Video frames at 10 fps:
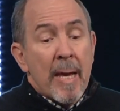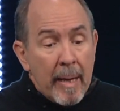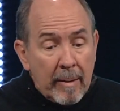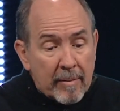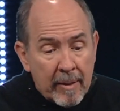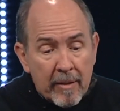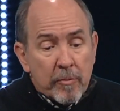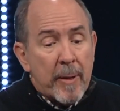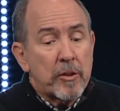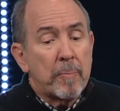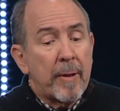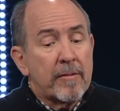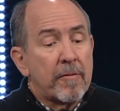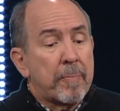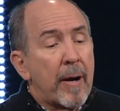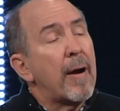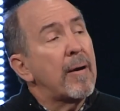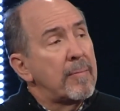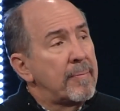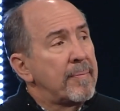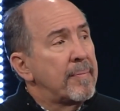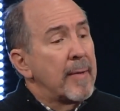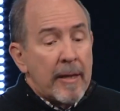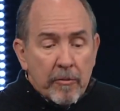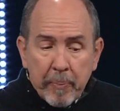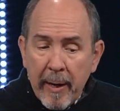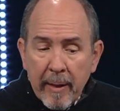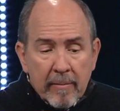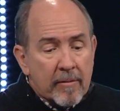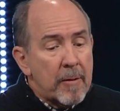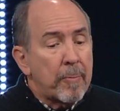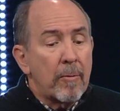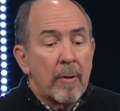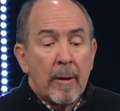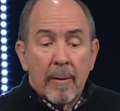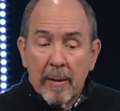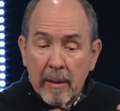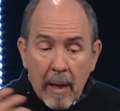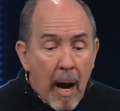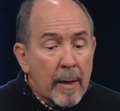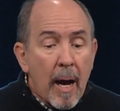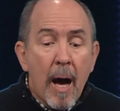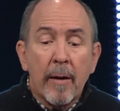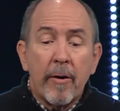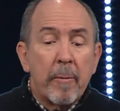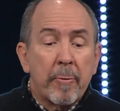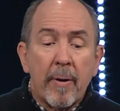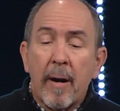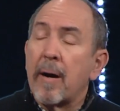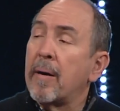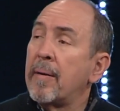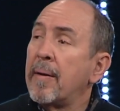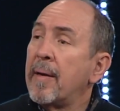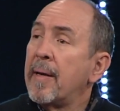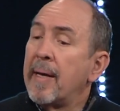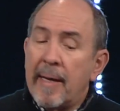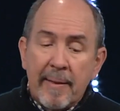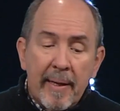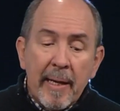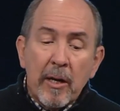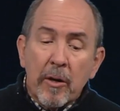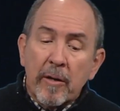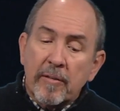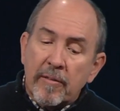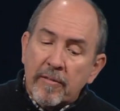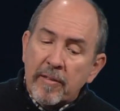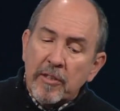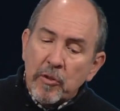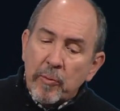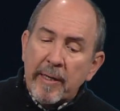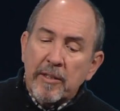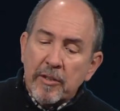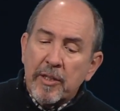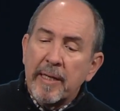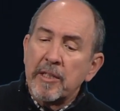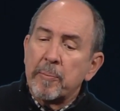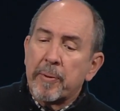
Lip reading: He's in his special place of prayer. He's praying a simple, God-honoring prayer. And then he learns that situation-changing